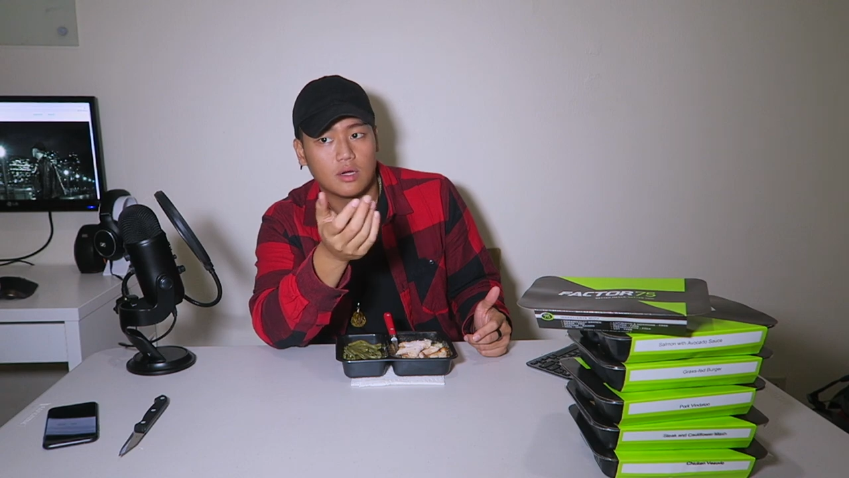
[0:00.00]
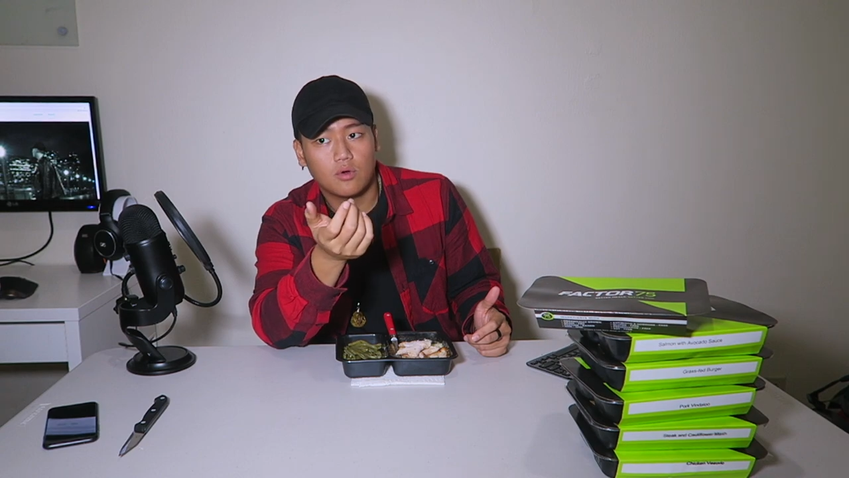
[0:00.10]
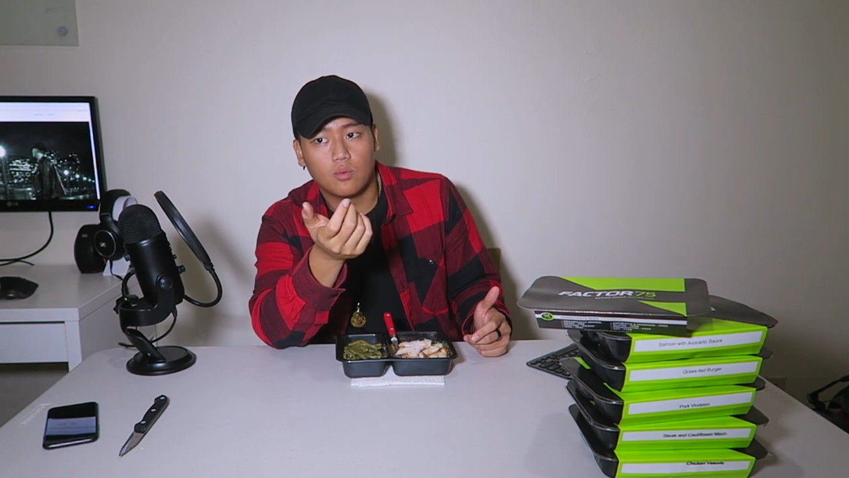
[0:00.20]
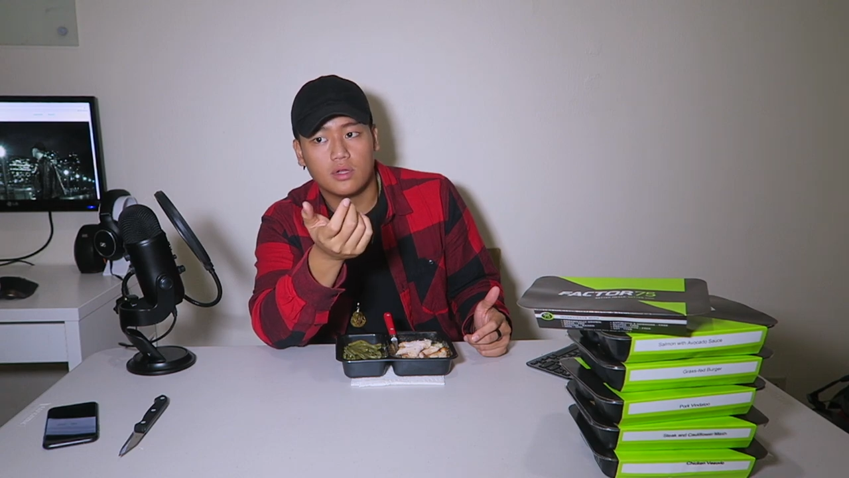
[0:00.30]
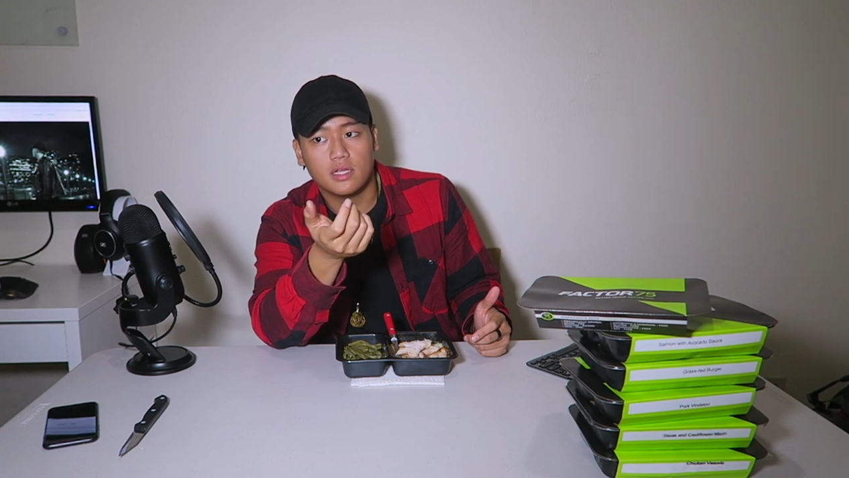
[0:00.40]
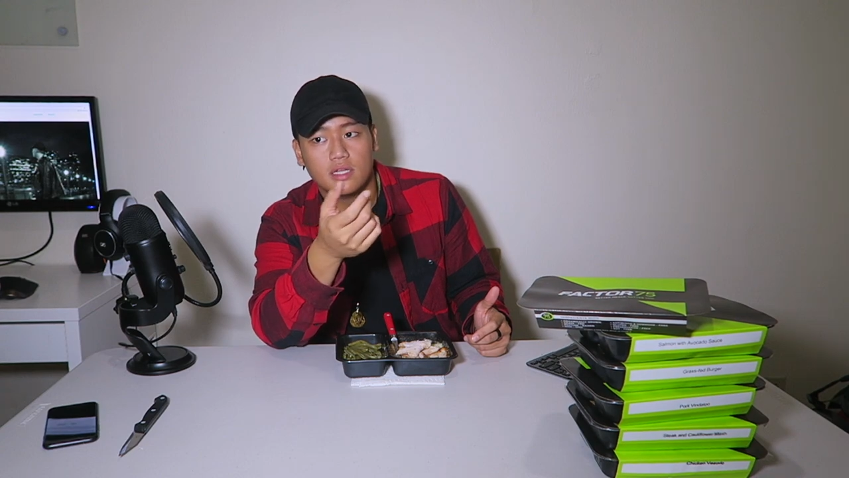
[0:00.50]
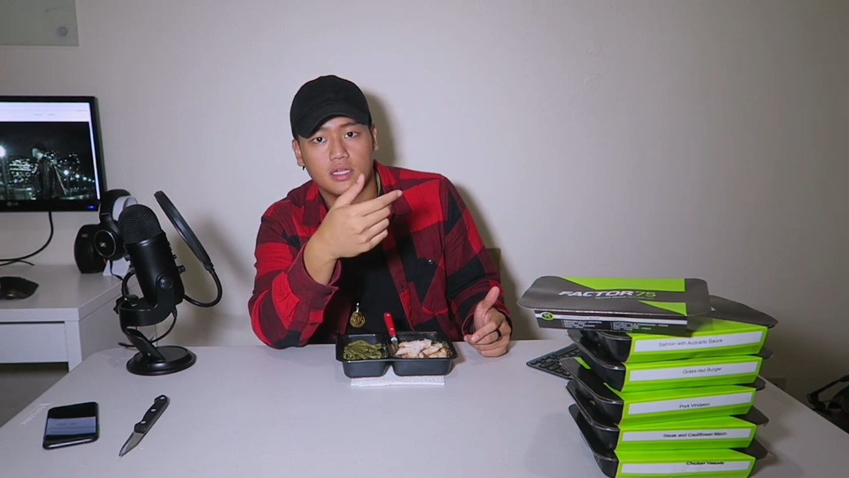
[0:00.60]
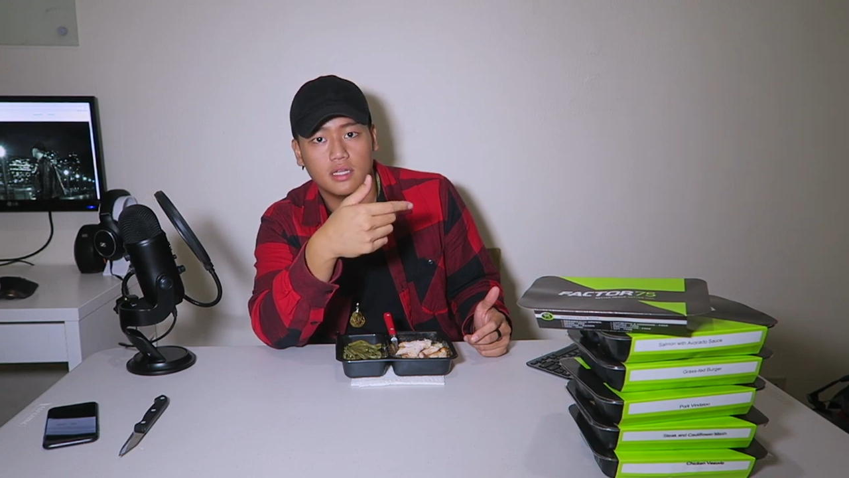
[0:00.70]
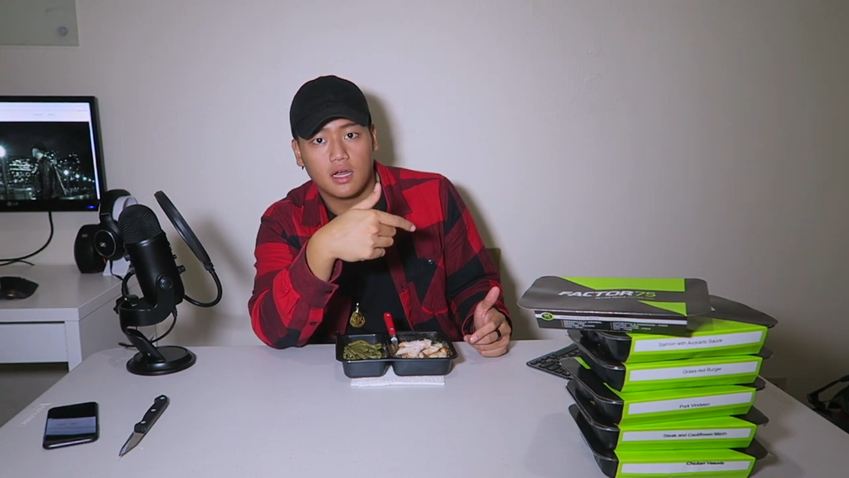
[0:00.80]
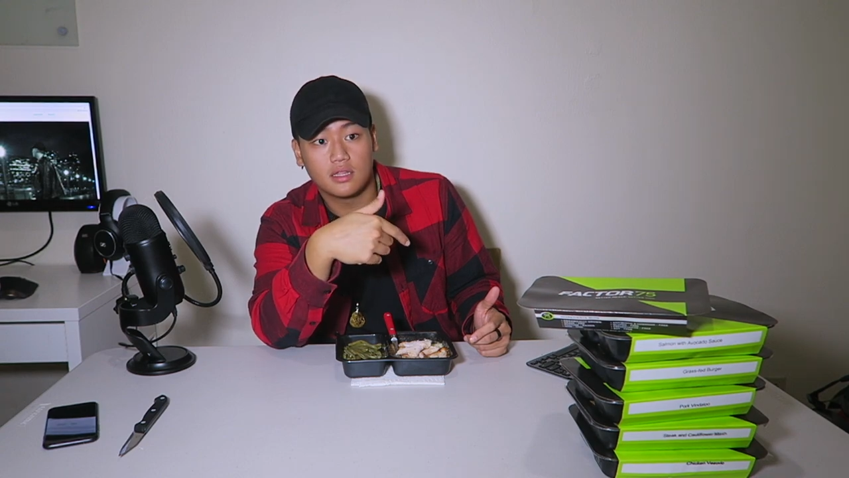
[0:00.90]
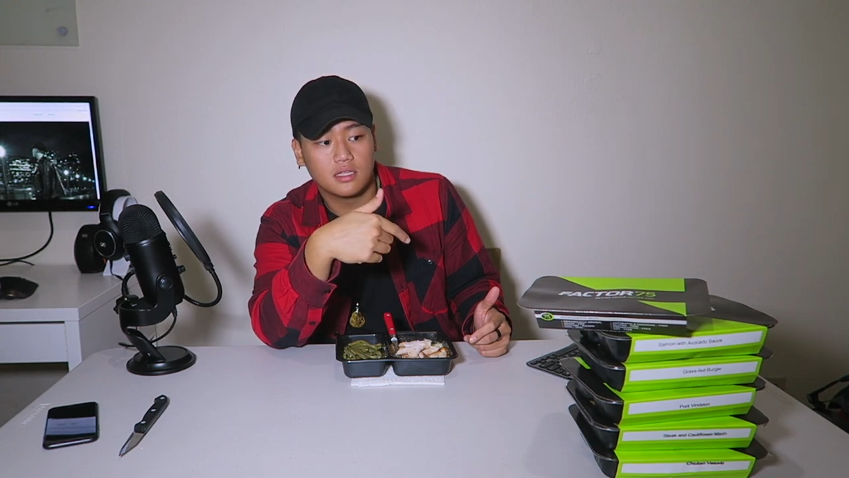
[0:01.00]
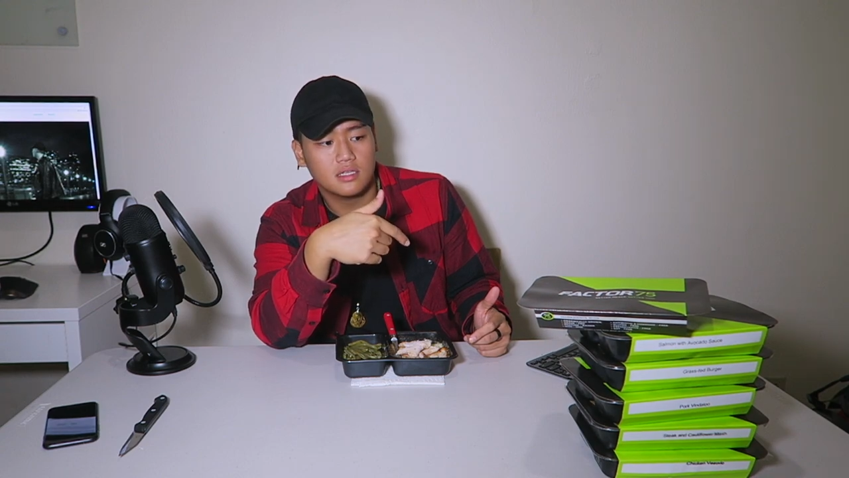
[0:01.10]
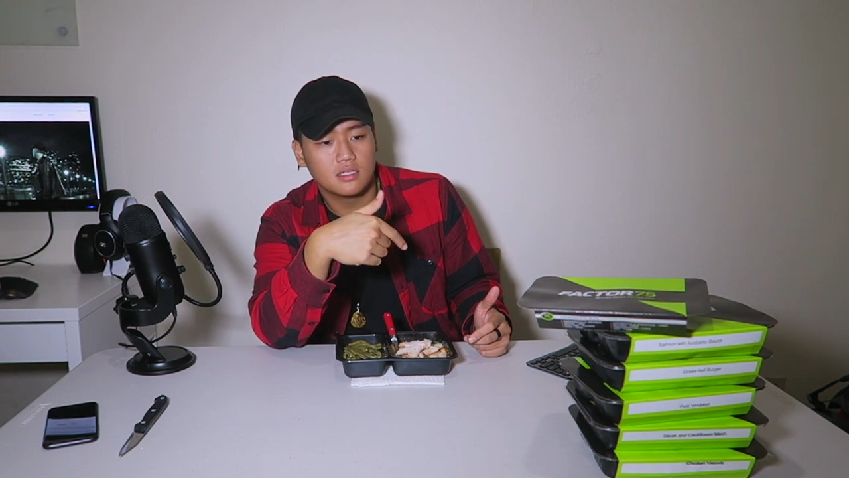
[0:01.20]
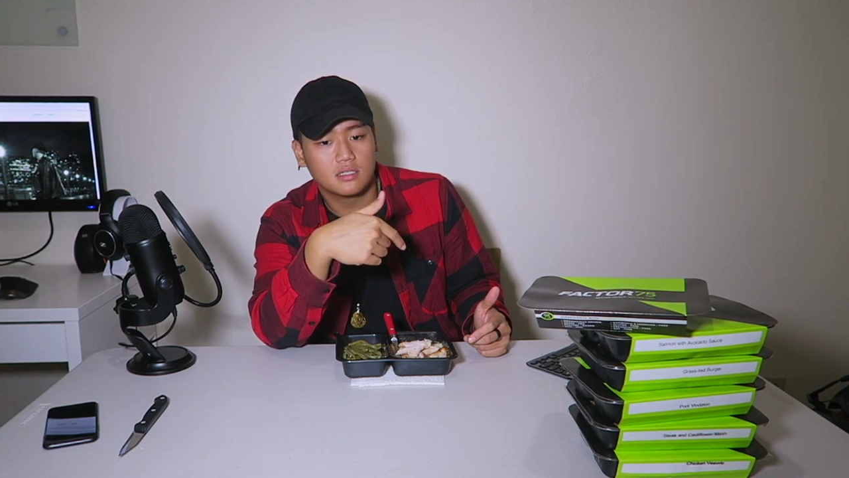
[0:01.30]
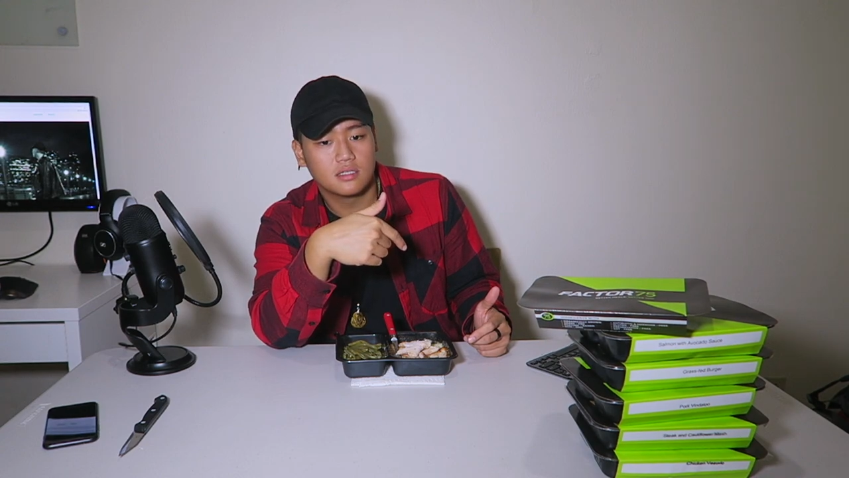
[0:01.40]
I want 1 day to eat not
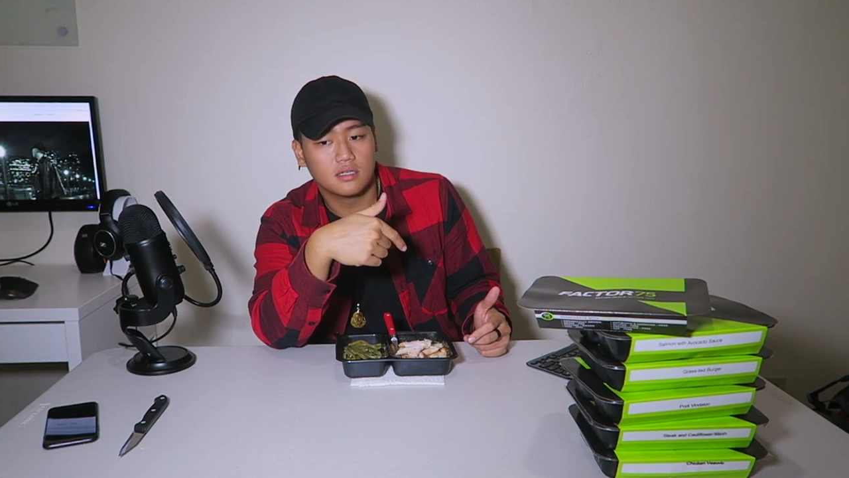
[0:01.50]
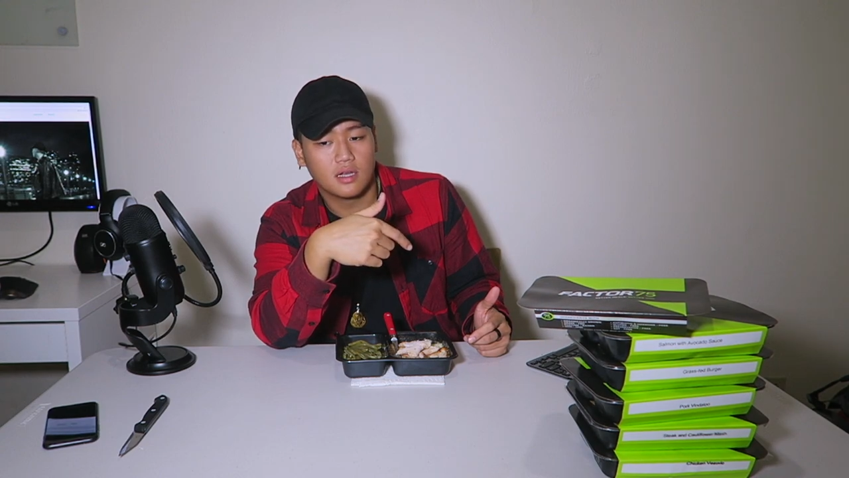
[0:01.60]
this.